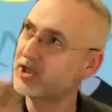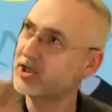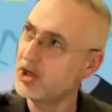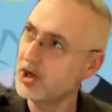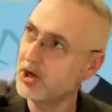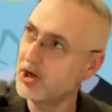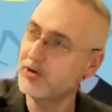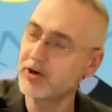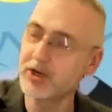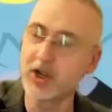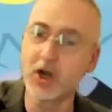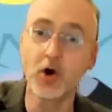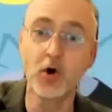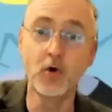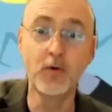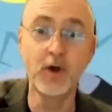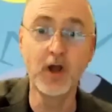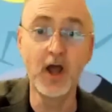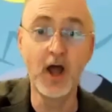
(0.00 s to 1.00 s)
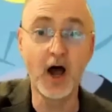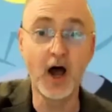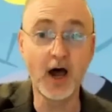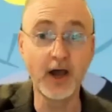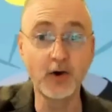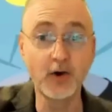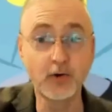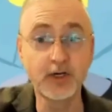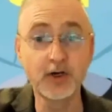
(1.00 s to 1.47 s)
a year ago,
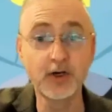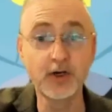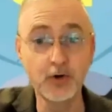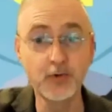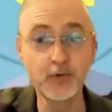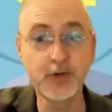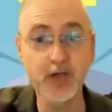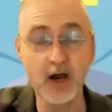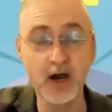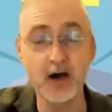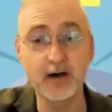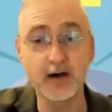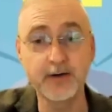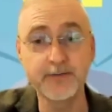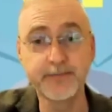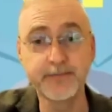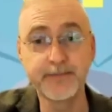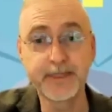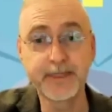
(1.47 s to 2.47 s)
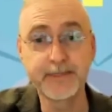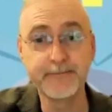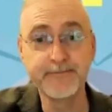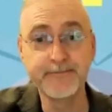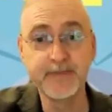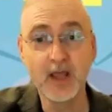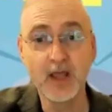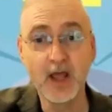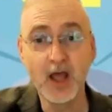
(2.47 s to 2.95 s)
I ordered a new car.
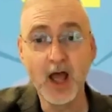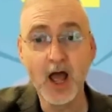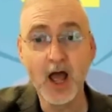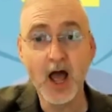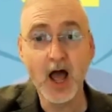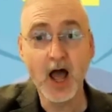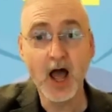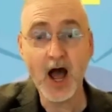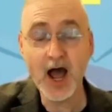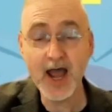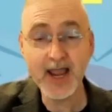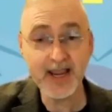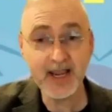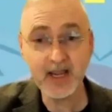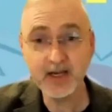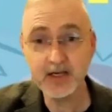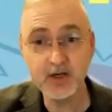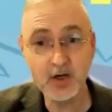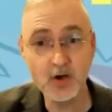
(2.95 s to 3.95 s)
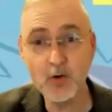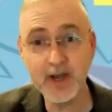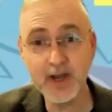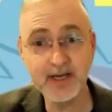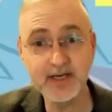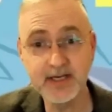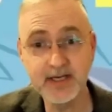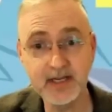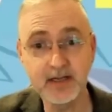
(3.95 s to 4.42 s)
Mm-hmm. I had no
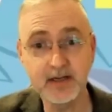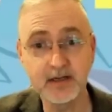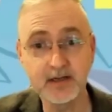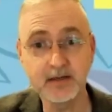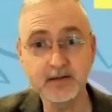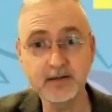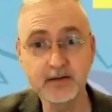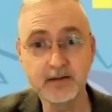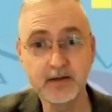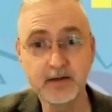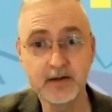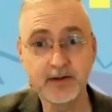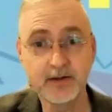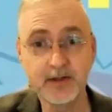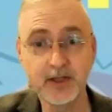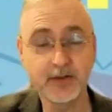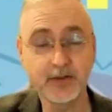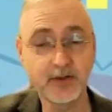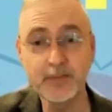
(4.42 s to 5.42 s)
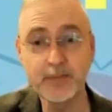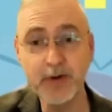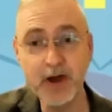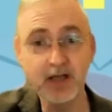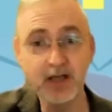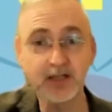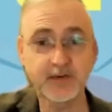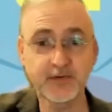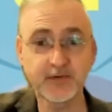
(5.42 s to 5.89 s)
idea that the
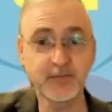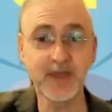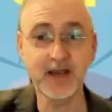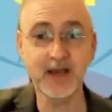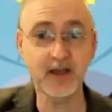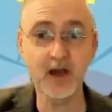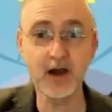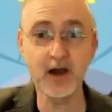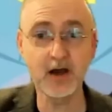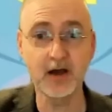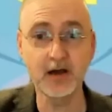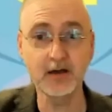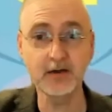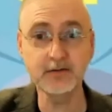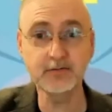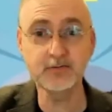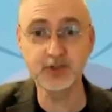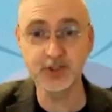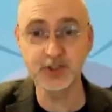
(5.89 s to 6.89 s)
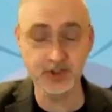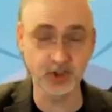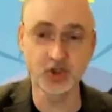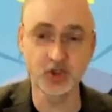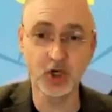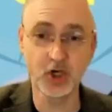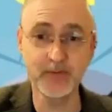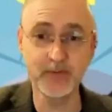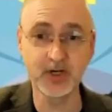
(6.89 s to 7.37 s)
parts from that car, which is
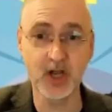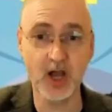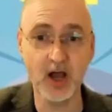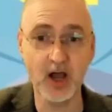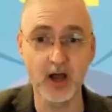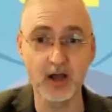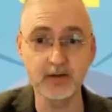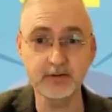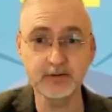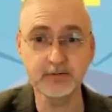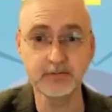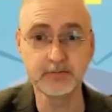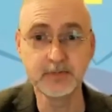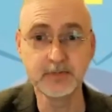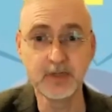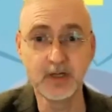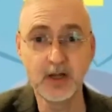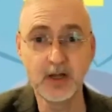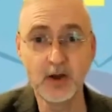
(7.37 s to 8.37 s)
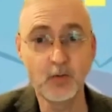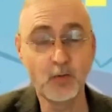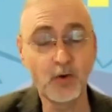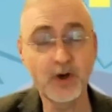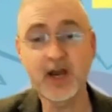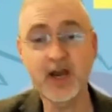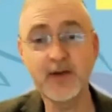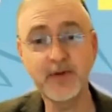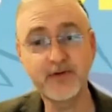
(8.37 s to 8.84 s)
a German car,
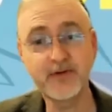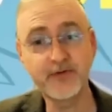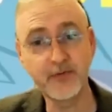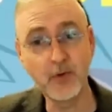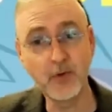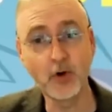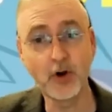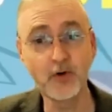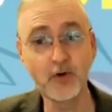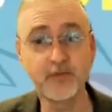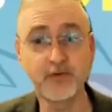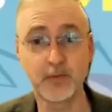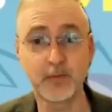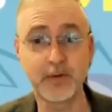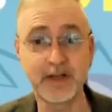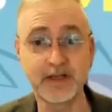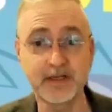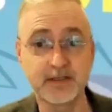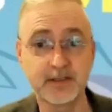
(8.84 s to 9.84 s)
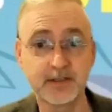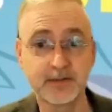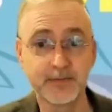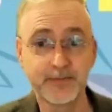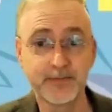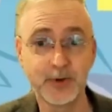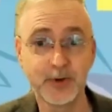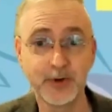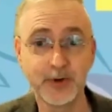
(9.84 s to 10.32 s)
were coming from all over the
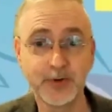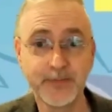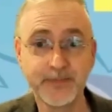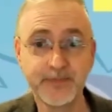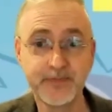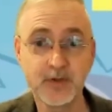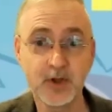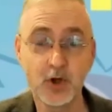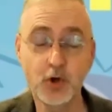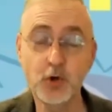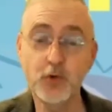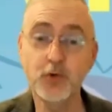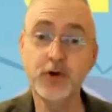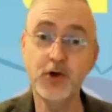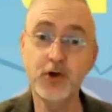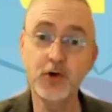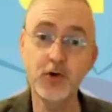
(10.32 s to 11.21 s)
place. Who